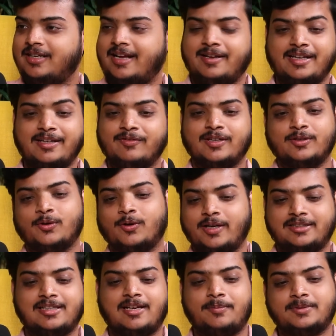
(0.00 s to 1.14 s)
Even though
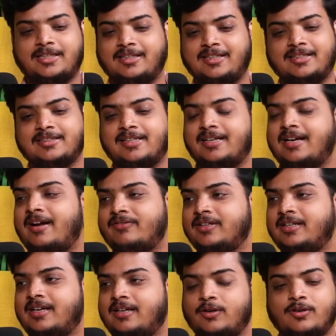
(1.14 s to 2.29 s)
exam center is like half
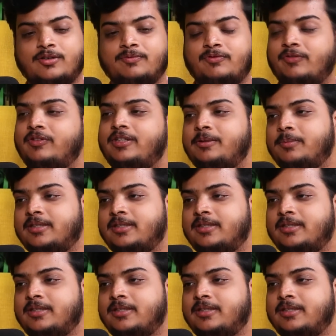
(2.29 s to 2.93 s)
an hour or 15